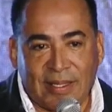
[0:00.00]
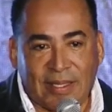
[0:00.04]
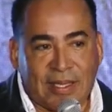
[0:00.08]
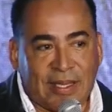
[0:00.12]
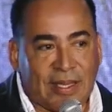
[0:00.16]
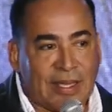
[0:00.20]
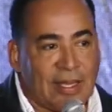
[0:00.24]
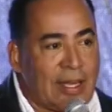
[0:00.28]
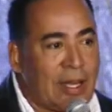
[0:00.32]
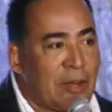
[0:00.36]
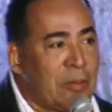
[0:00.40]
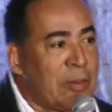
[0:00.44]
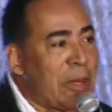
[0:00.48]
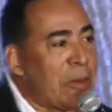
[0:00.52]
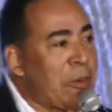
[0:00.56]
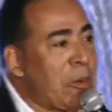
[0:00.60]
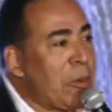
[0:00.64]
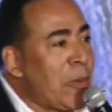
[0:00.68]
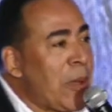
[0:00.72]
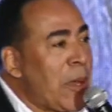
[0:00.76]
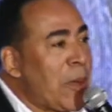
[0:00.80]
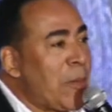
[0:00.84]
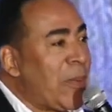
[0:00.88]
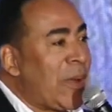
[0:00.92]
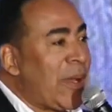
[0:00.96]
And I remember
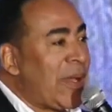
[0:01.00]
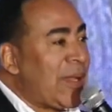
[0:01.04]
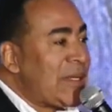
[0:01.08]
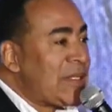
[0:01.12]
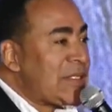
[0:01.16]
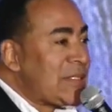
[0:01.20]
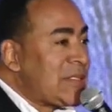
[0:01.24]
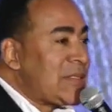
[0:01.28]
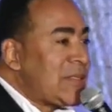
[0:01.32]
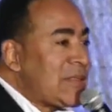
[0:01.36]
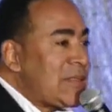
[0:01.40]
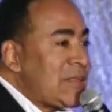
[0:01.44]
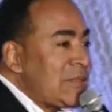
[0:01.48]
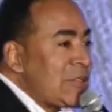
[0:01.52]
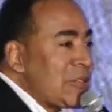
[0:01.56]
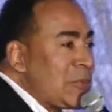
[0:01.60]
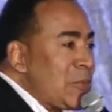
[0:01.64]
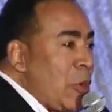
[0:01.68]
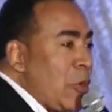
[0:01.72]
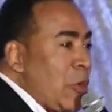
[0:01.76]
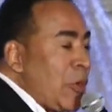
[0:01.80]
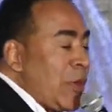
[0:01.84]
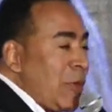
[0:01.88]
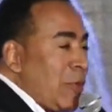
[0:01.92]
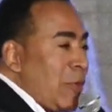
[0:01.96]
my buddy
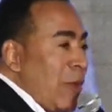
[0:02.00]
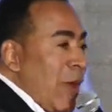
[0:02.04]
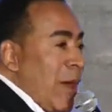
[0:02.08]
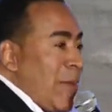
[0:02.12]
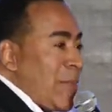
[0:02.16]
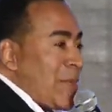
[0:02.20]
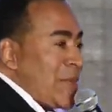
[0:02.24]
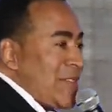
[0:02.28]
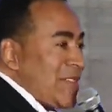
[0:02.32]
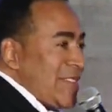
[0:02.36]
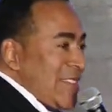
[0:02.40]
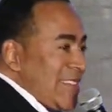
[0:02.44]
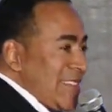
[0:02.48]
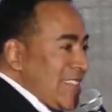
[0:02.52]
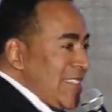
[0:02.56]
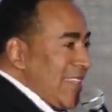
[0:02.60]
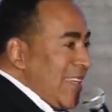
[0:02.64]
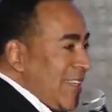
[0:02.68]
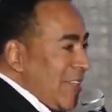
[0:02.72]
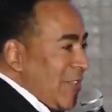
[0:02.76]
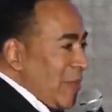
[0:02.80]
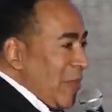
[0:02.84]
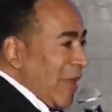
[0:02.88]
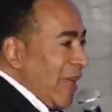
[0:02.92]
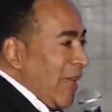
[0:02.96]
Smokey Robinson
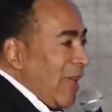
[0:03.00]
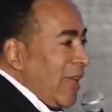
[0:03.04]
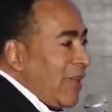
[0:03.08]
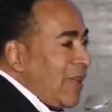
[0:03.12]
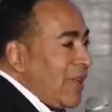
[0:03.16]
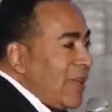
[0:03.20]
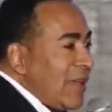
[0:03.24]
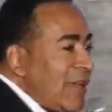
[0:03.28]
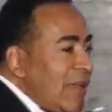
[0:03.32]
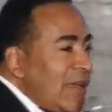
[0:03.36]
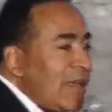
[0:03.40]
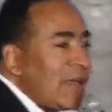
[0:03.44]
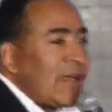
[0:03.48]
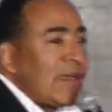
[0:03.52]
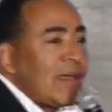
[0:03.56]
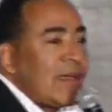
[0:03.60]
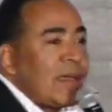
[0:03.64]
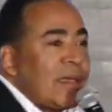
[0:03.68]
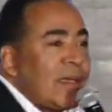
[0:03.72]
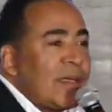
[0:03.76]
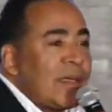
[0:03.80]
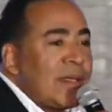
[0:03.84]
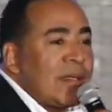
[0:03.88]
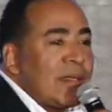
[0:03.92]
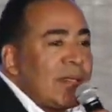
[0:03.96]
said to me,
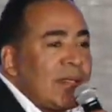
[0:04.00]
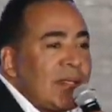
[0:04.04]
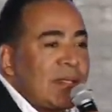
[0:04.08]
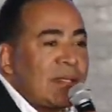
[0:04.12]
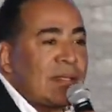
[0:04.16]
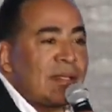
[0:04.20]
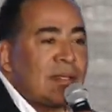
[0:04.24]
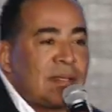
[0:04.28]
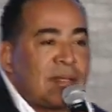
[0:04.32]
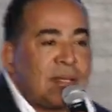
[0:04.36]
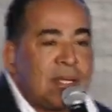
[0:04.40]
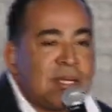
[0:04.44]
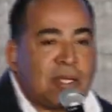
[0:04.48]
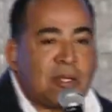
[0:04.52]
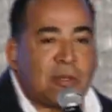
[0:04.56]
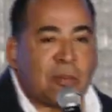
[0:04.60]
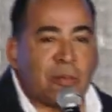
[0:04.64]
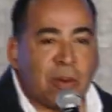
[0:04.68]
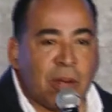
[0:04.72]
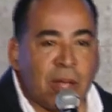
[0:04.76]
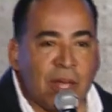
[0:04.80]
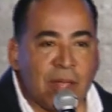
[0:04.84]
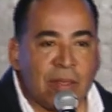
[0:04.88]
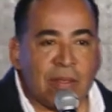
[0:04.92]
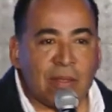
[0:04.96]
little
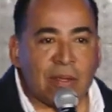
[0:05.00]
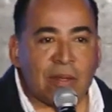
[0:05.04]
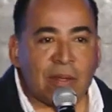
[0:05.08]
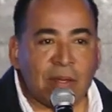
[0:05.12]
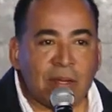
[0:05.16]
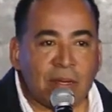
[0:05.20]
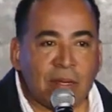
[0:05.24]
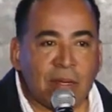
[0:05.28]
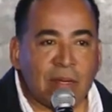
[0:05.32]
brother,